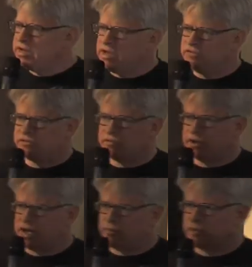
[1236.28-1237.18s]
needs to
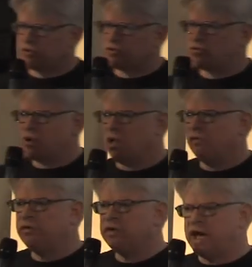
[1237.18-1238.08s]
be able to crawl
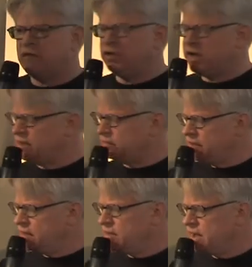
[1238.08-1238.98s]
to navigate the
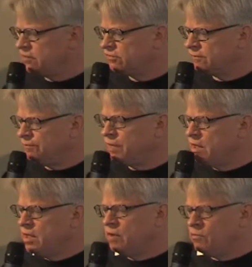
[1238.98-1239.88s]
index,
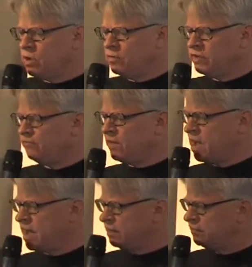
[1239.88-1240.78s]
what we
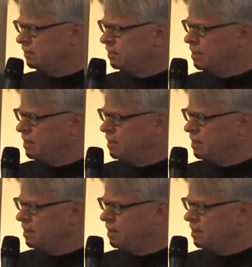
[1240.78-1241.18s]
find.